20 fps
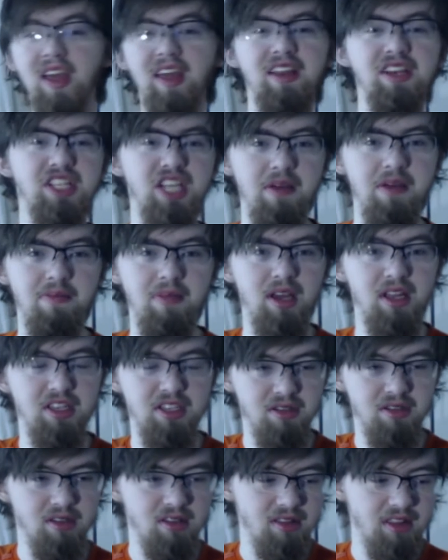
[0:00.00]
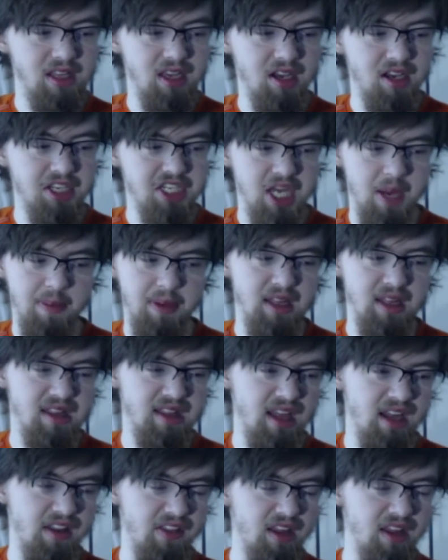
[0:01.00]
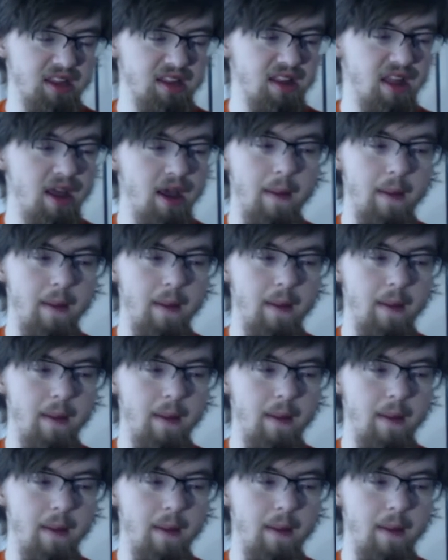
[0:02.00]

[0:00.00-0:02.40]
in the Japanese side of things?